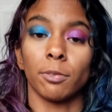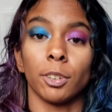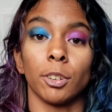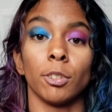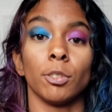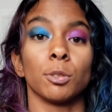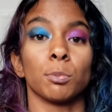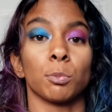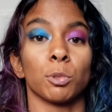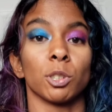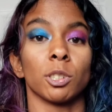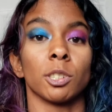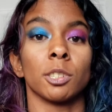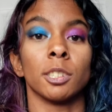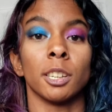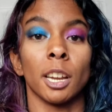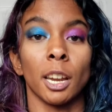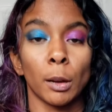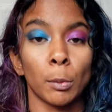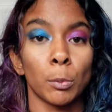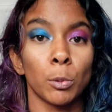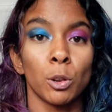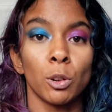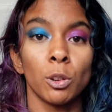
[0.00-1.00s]
feels more
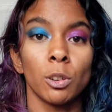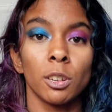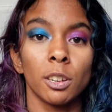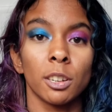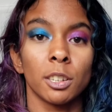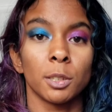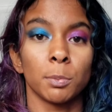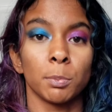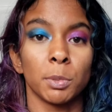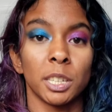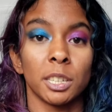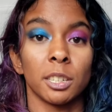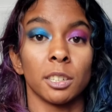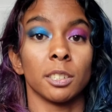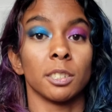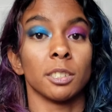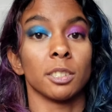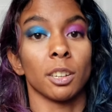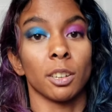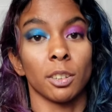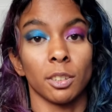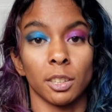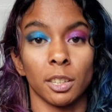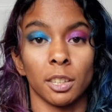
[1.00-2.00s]
stable is because
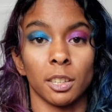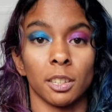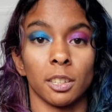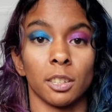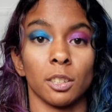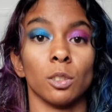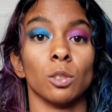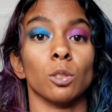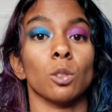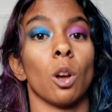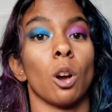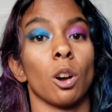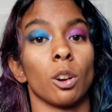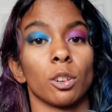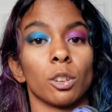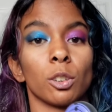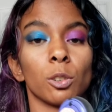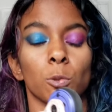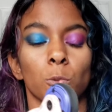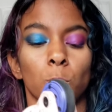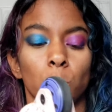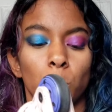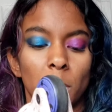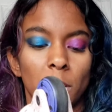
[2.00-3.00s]
of the
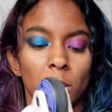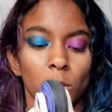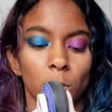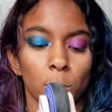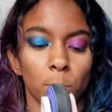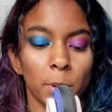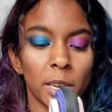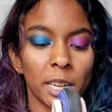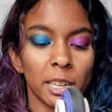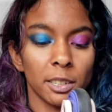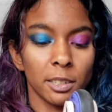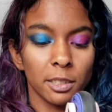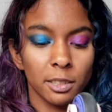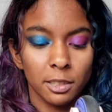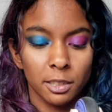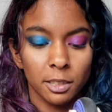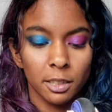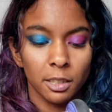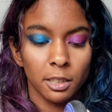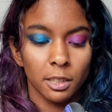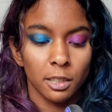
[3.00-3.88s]
longer wheelbase.